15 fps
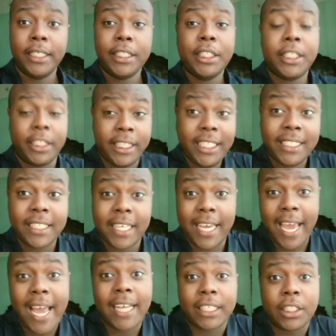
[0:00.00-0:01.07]
she's a
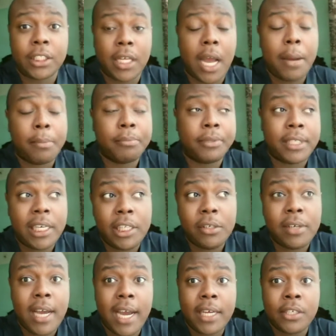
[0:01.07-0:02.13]
catch. I'm telling
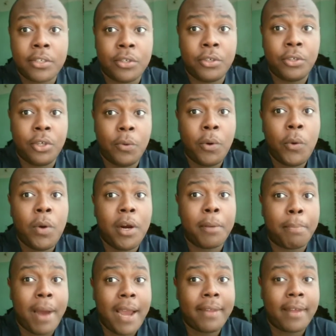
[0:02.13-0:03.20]
you guys, you would want to
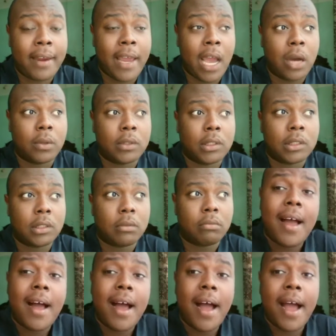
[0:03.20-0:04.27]
buy that house.
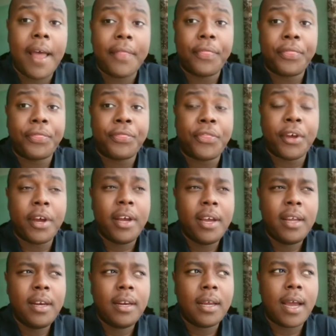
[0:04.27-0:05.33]
And
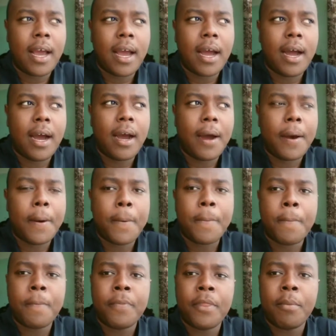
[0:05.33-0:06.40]
third,
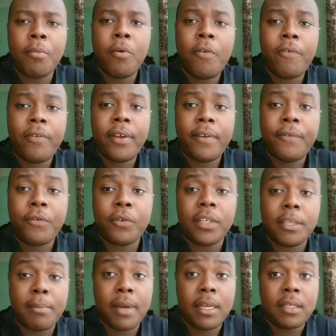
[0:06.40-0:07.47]
the movie
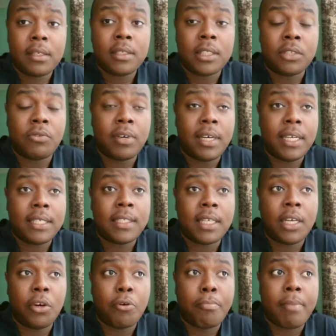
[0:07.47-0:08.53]
Fundamentals is
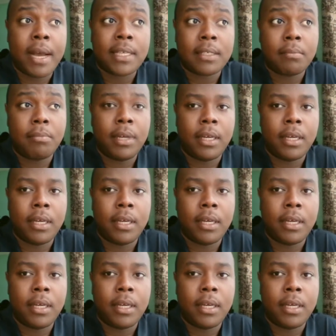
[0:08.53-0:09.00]
releasing in Mombasa.